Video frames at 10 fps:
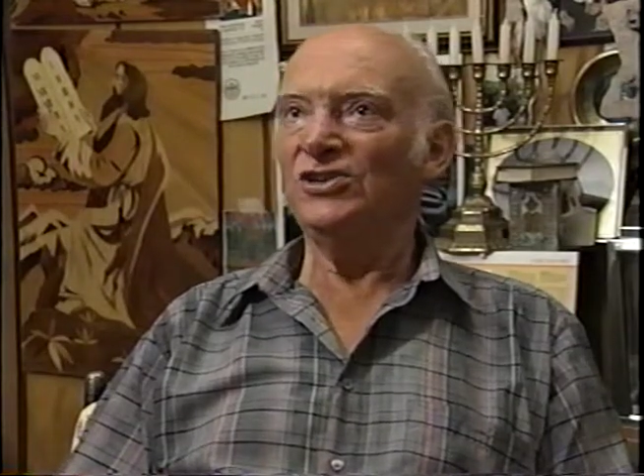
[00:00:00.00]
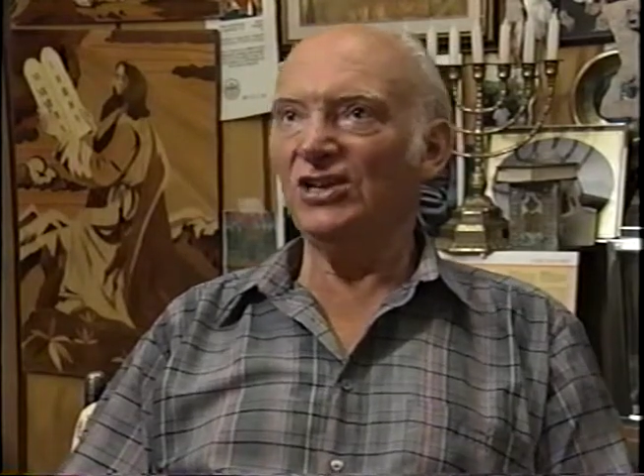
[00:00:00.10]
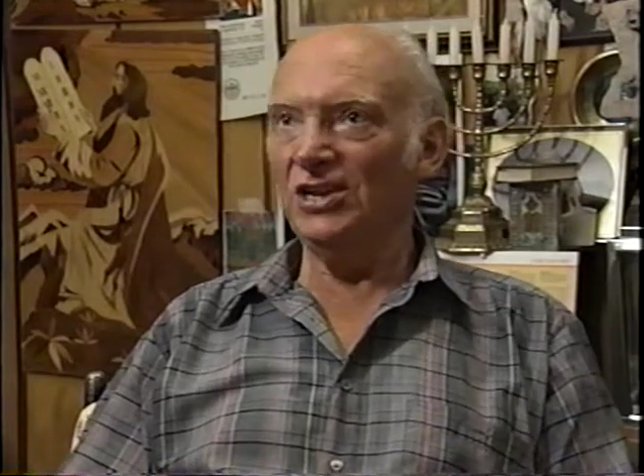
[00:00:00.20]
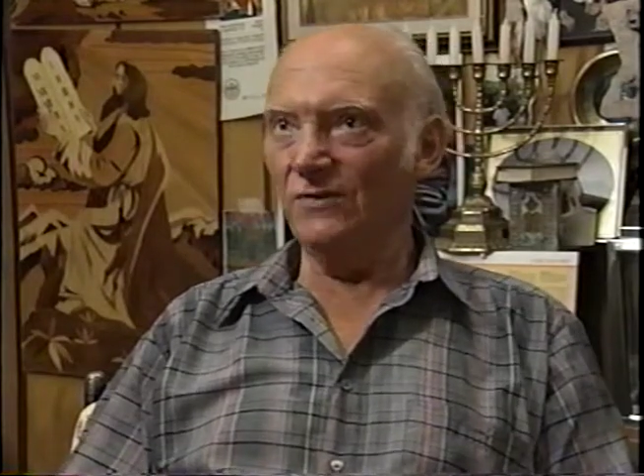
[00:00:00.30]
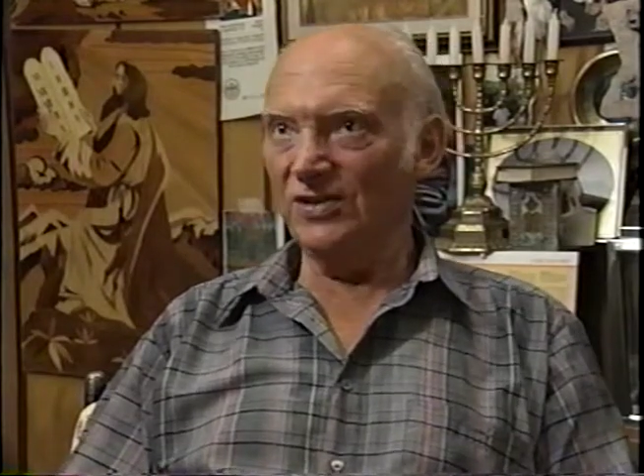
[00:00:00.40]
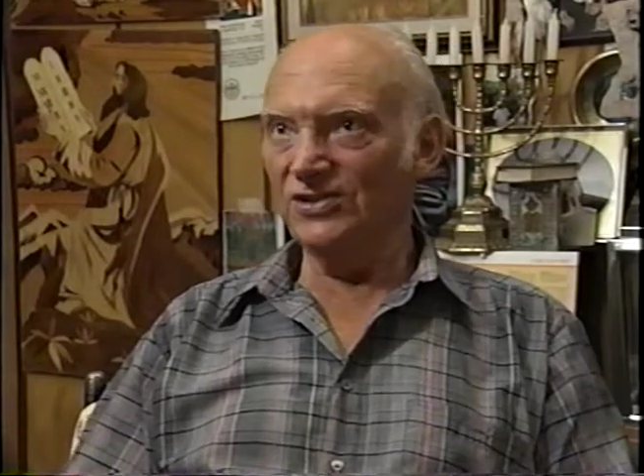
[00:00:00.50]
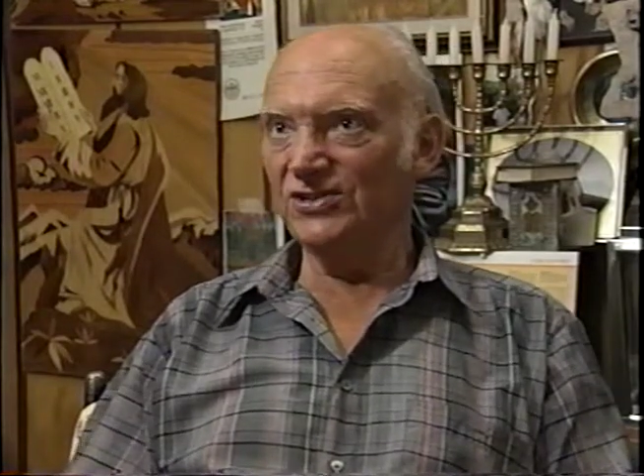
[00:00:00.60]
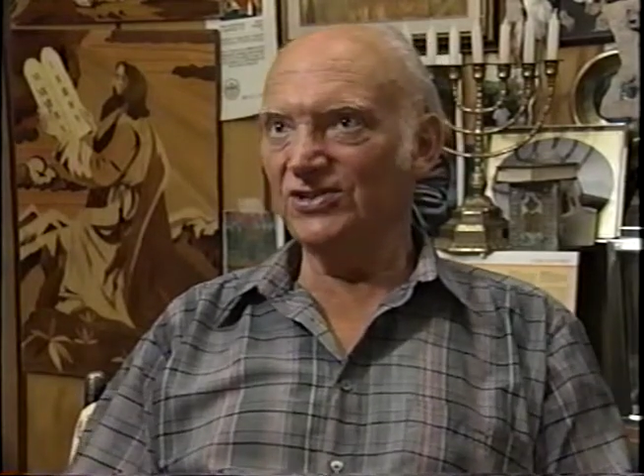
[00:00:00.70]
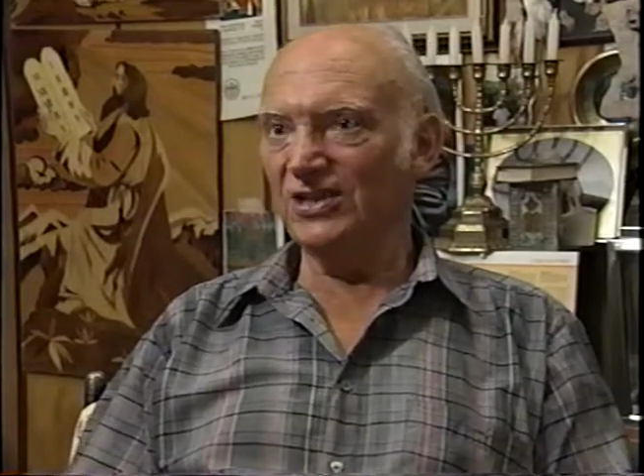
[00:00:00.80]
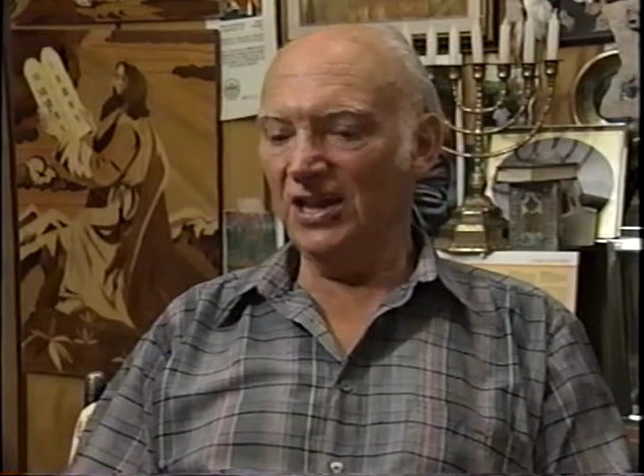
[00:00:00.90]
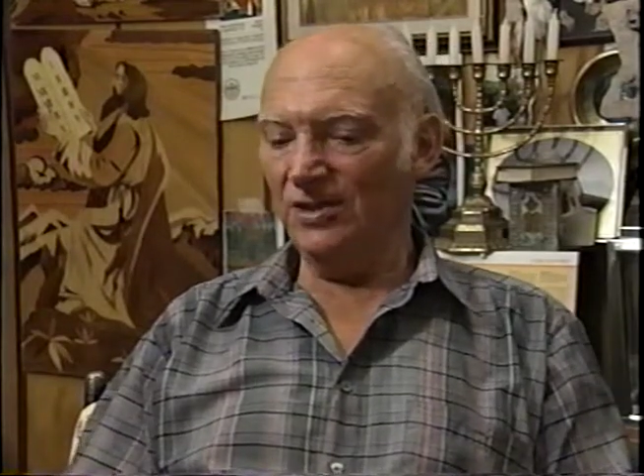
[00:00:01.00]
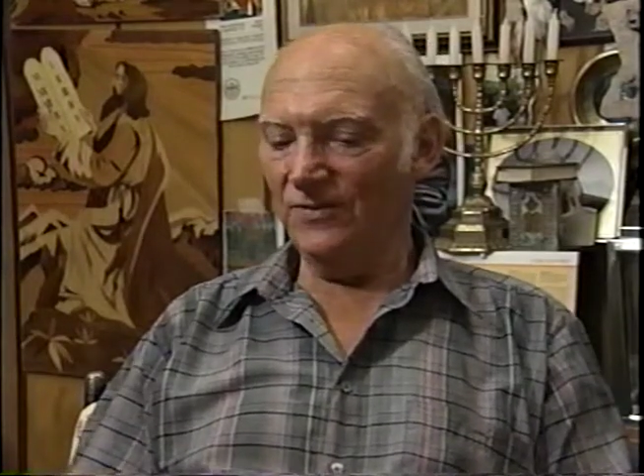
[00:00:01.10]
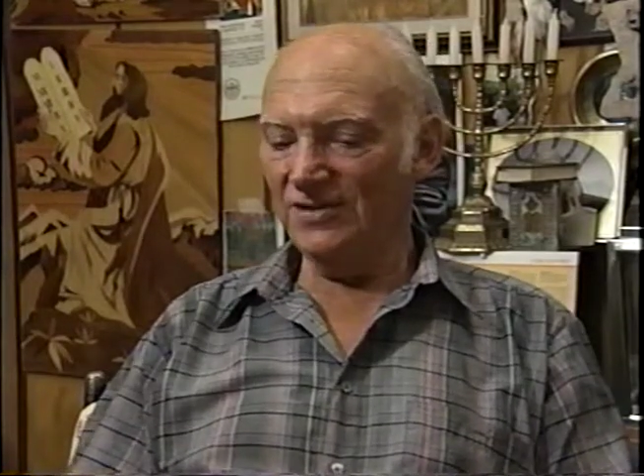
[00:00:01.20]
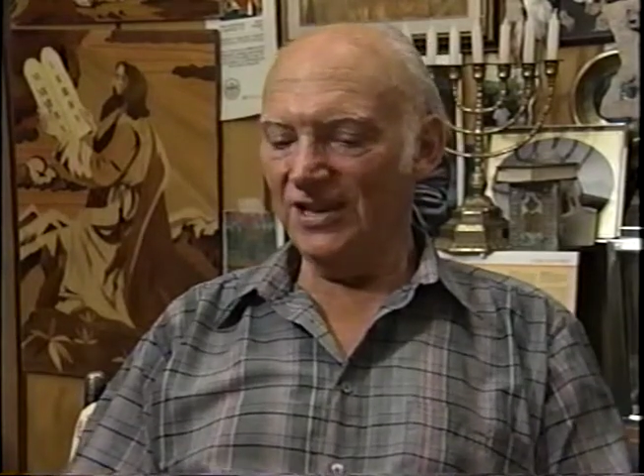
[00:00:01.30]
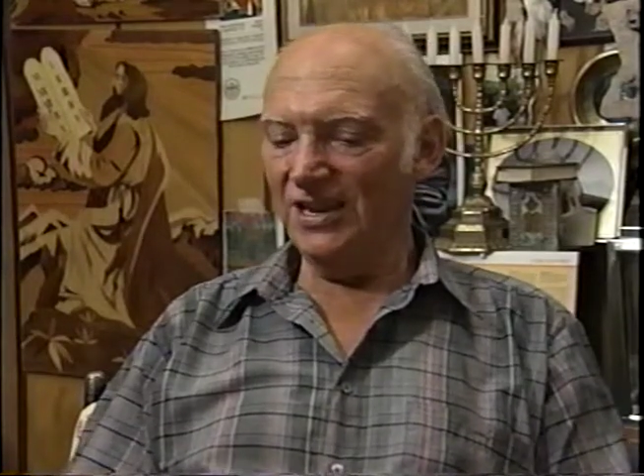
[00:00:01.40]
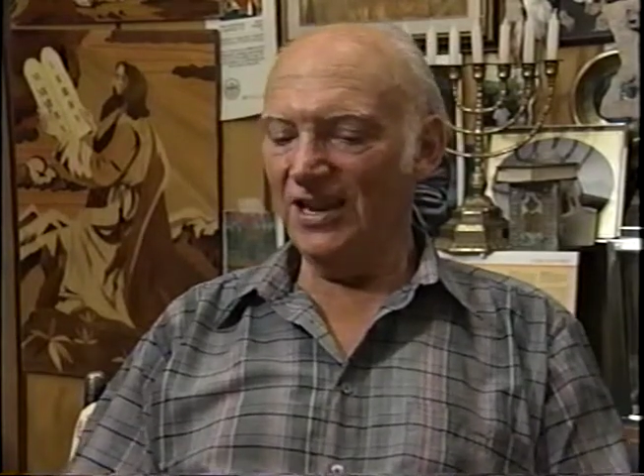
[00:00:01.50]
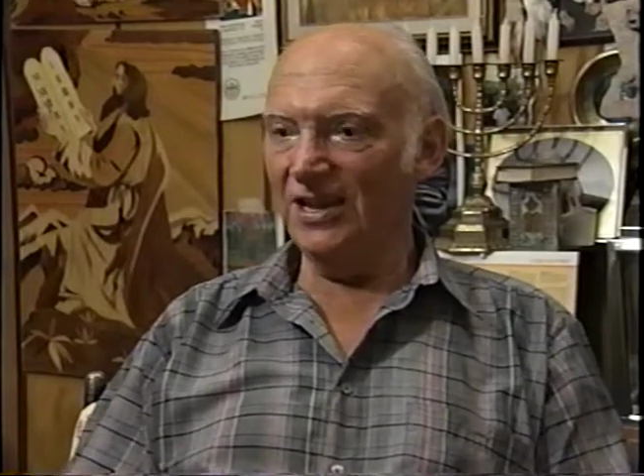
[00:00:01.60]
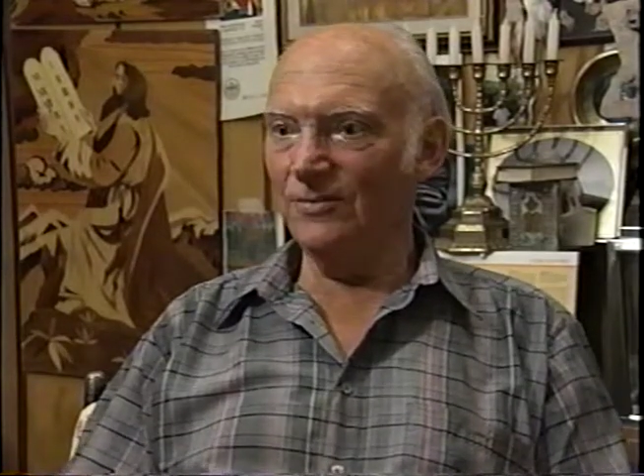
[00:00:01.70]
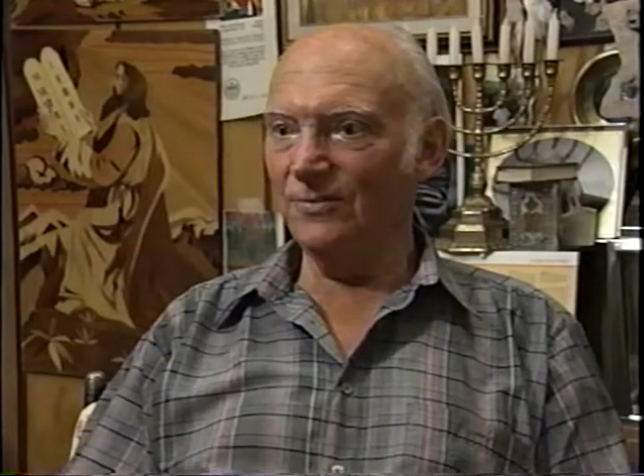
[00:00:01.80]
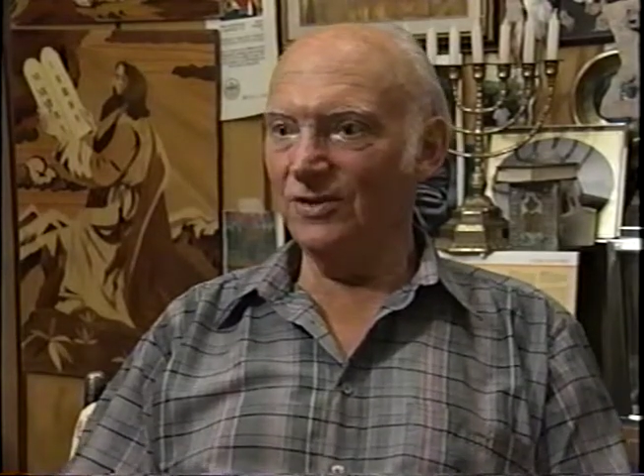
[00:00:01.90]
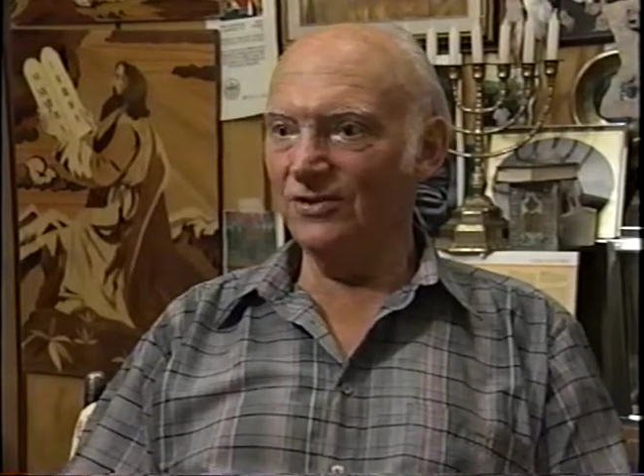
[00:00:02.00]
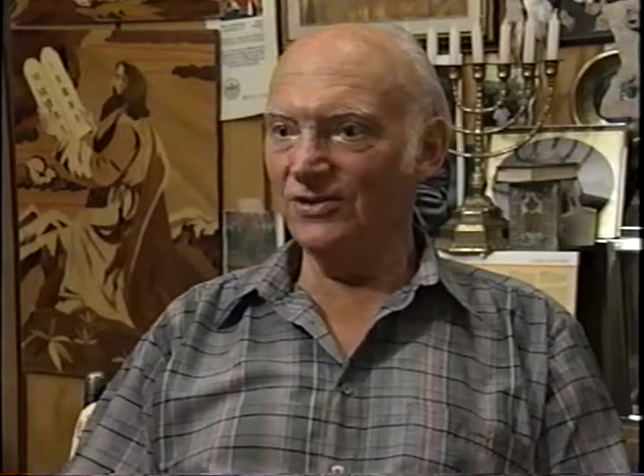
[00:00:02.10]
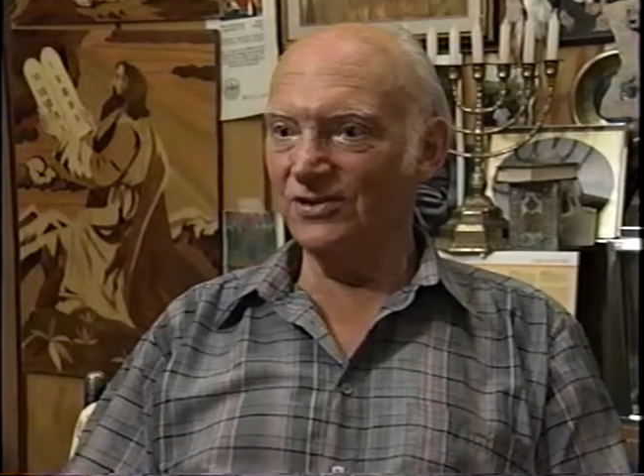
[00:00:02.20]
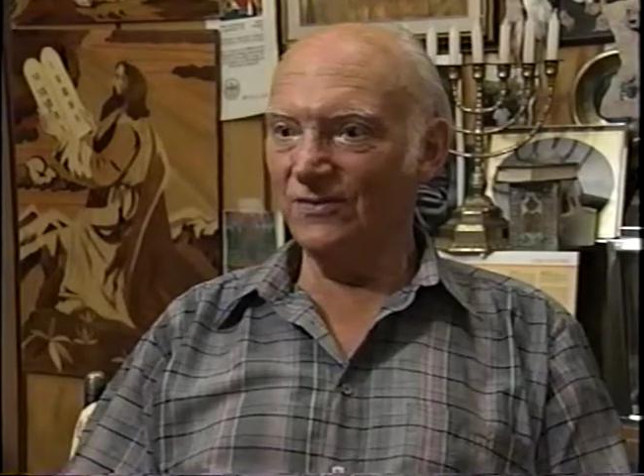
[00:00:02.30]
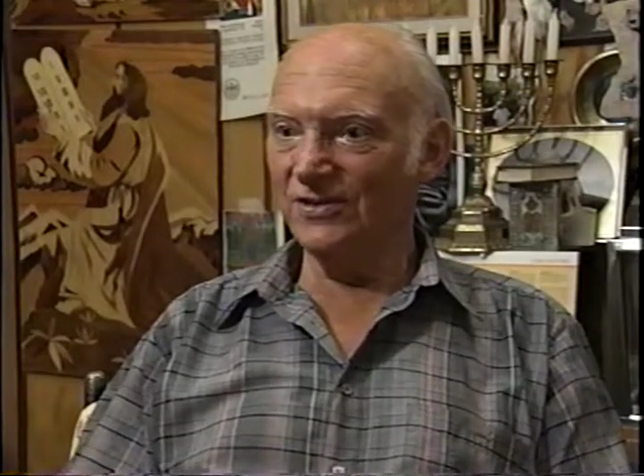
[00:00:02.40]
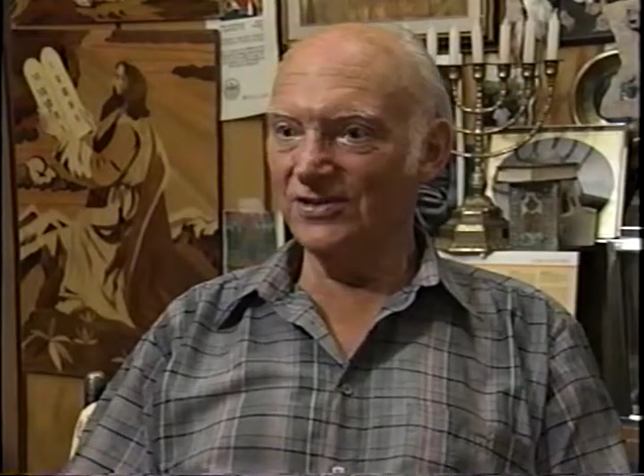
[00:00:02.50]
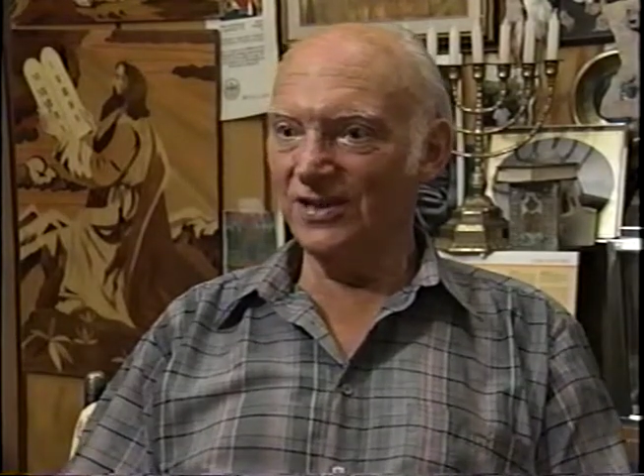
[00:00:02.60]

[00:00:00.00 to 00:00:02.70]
ceiling wasn't straight. It was like that because it was